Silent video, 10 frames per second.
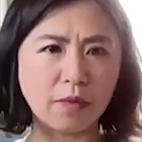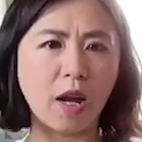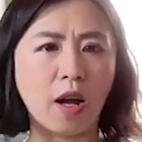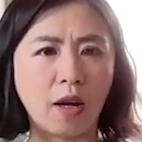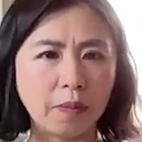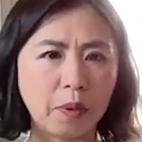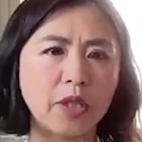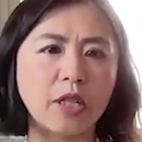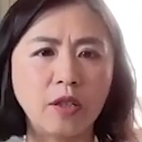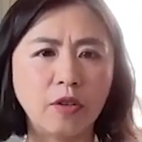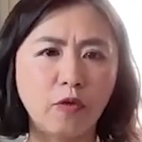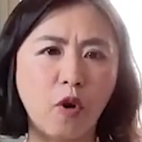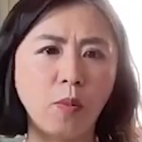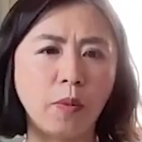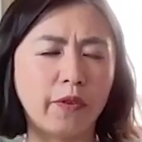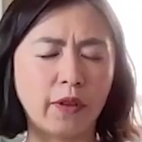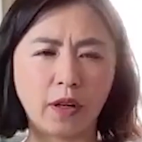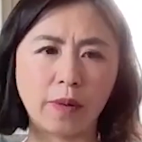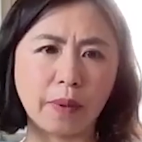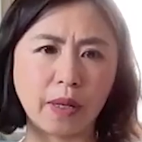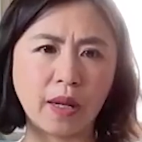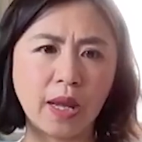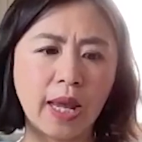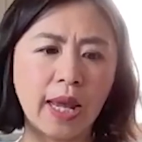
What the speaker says: a particular form of therapy.